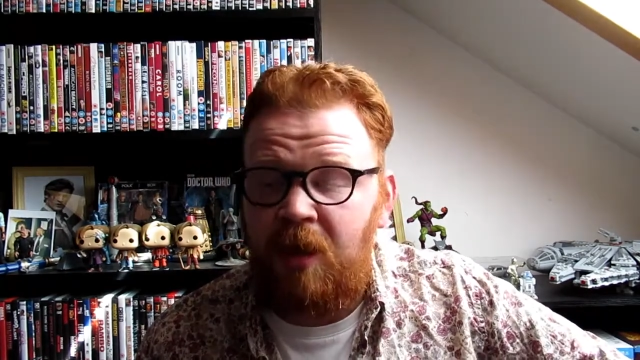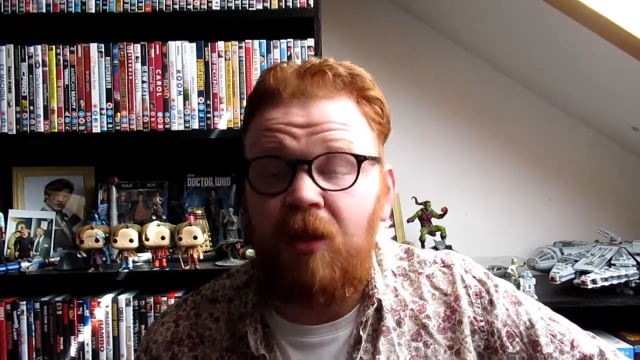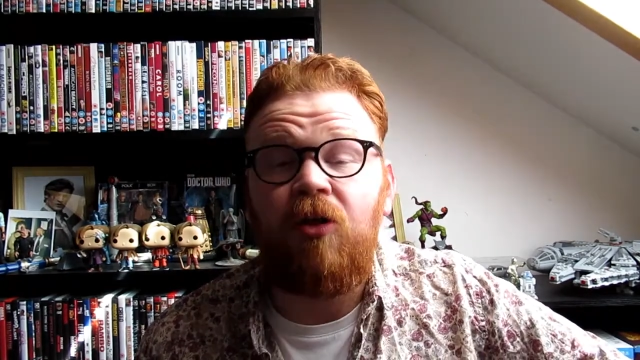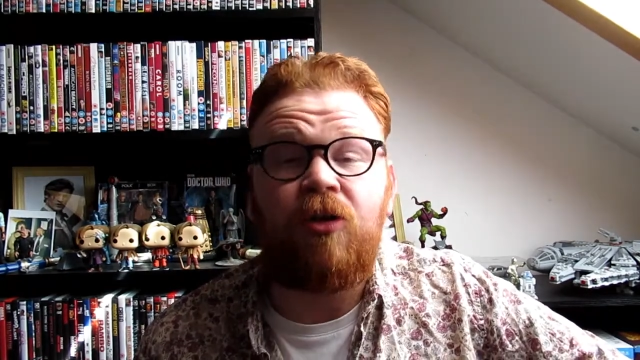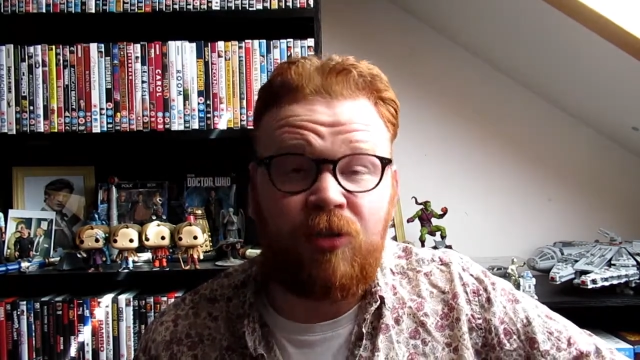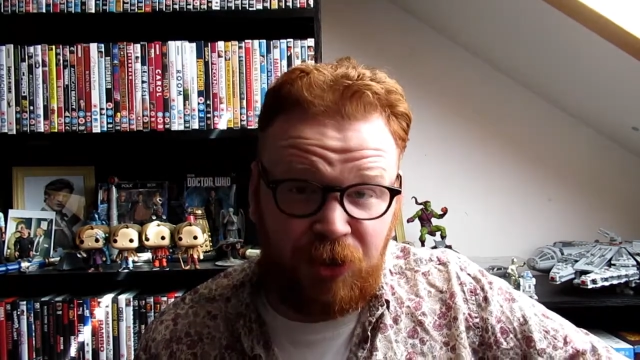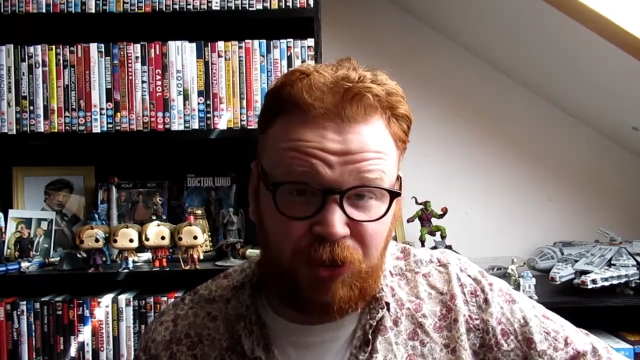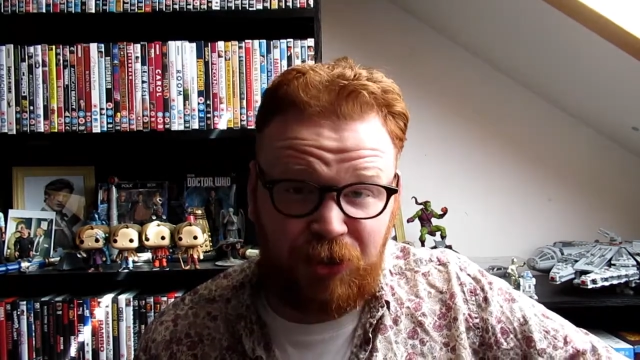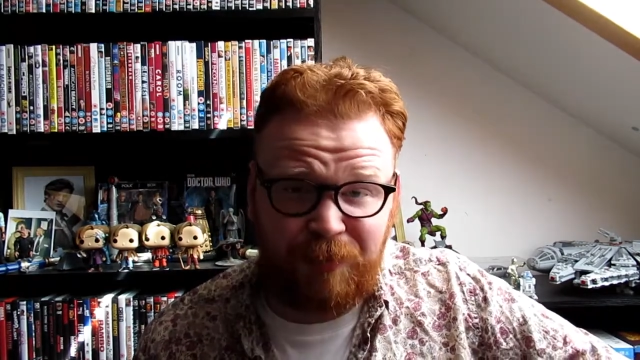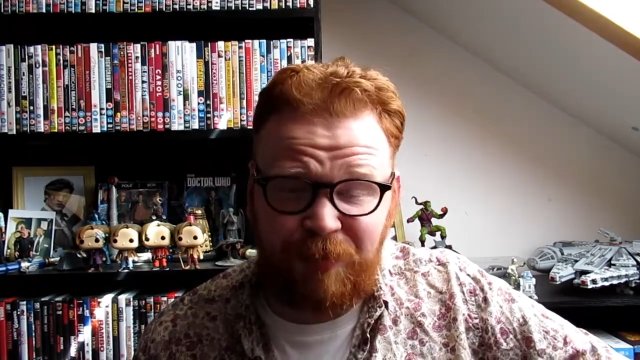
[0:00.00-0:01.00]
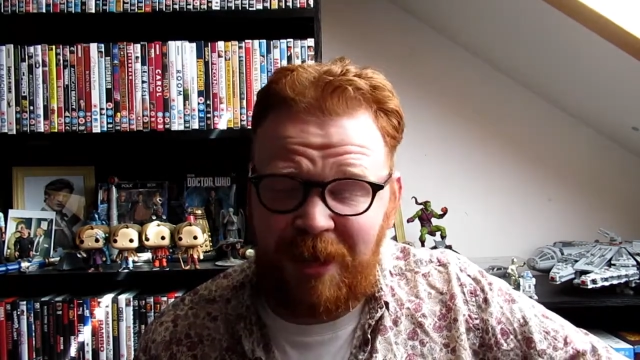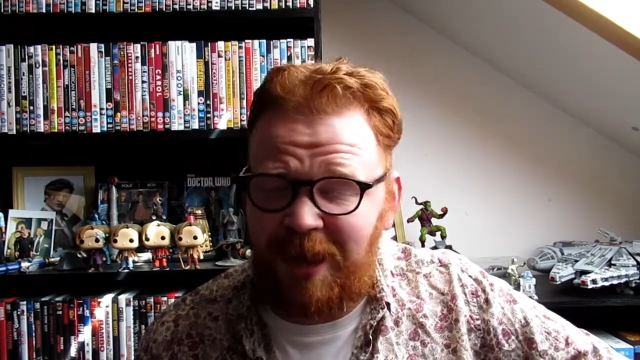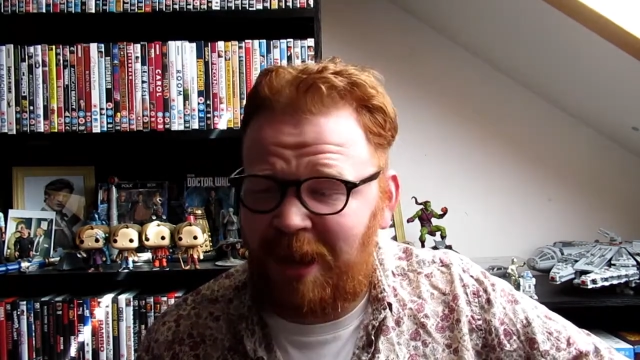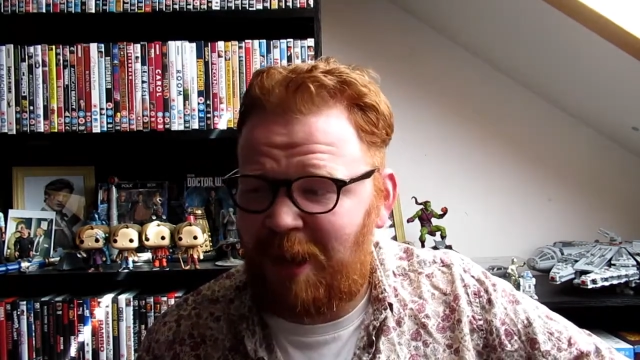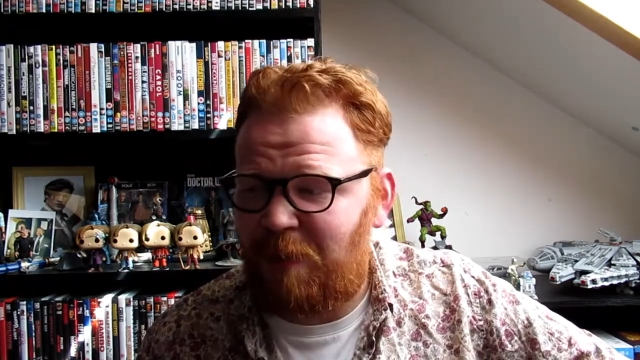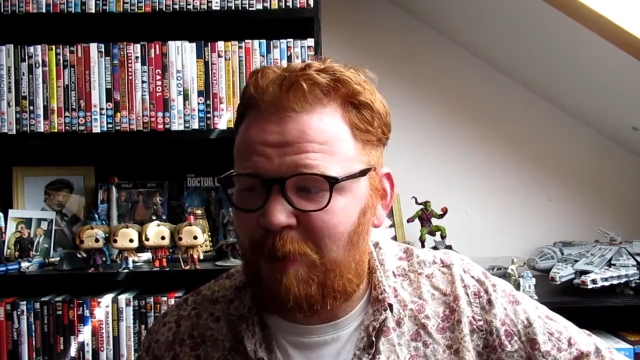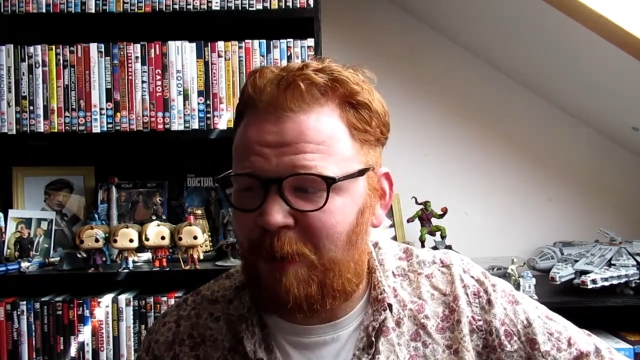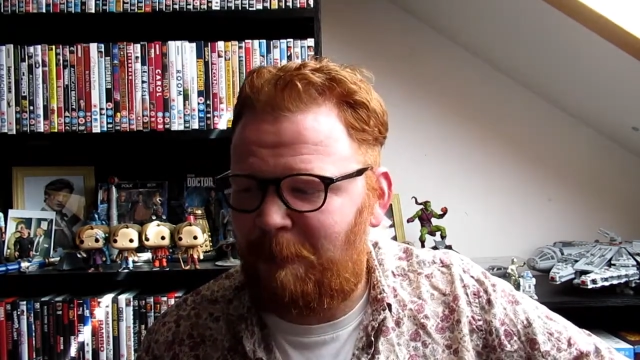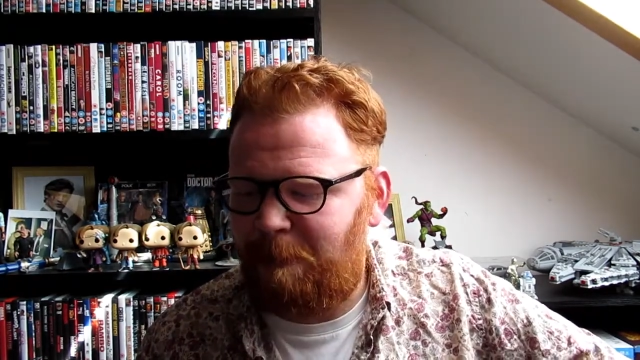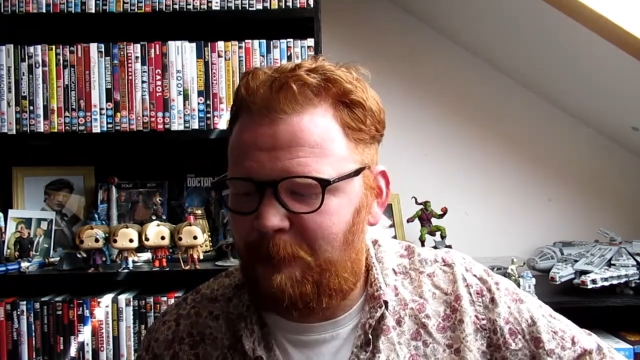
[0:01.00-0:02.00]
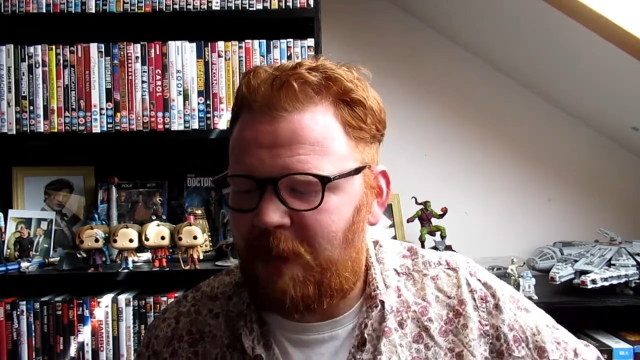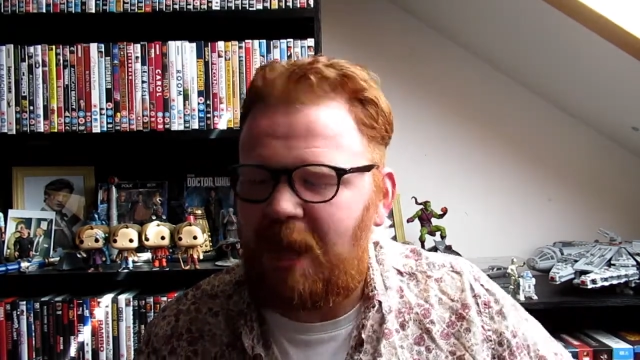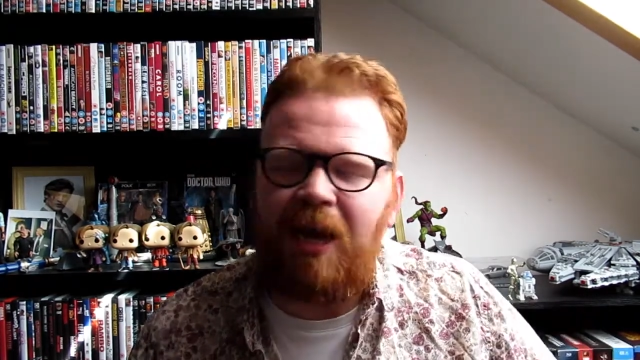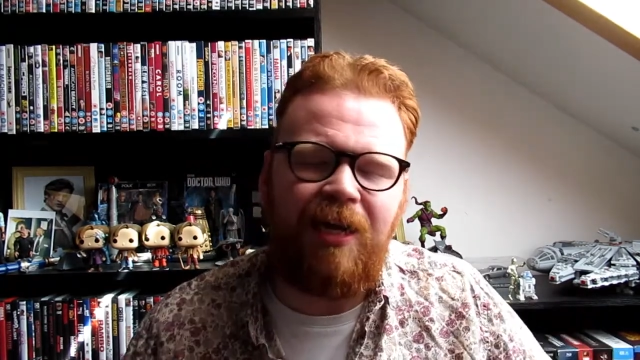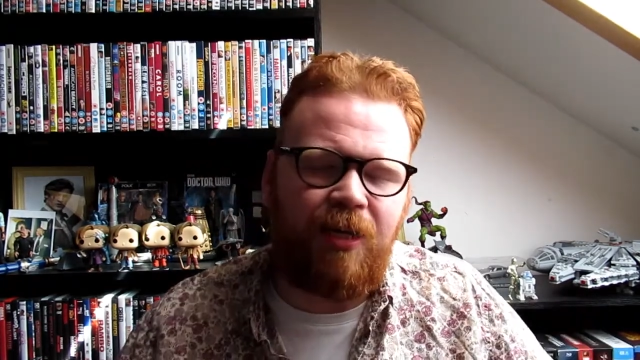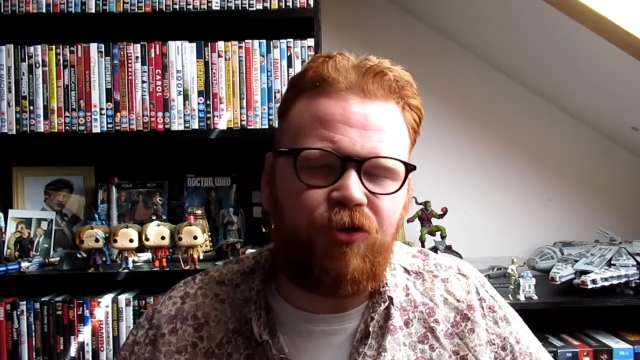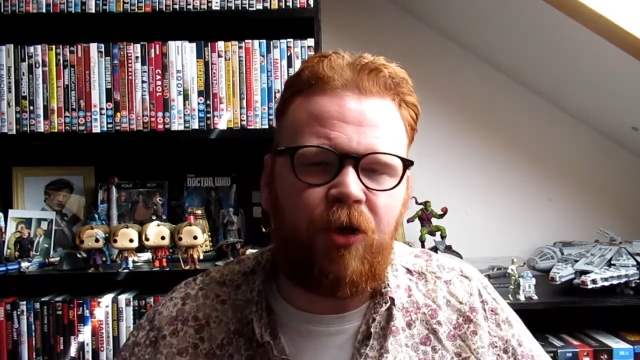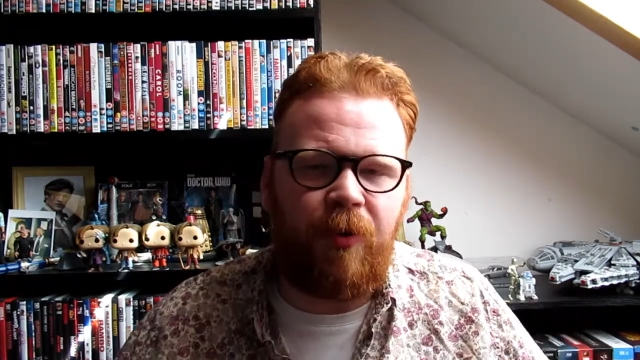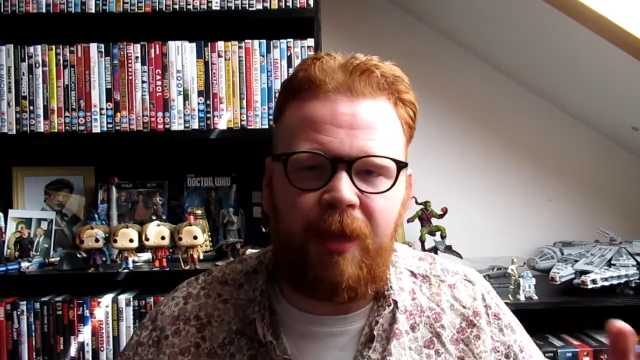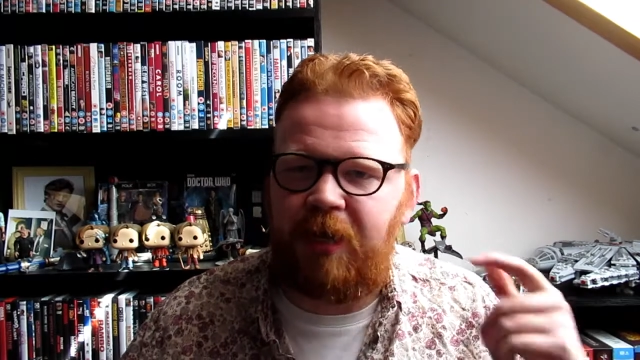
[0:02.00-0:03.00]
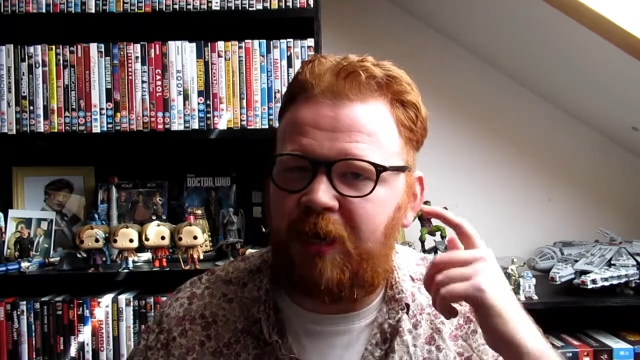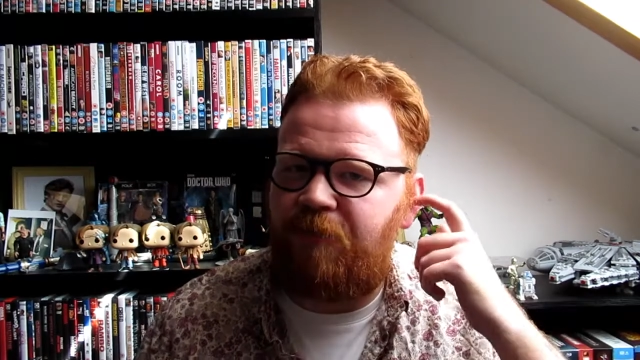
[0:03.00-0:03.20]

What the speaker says: A lot of searching, but I do quite like it.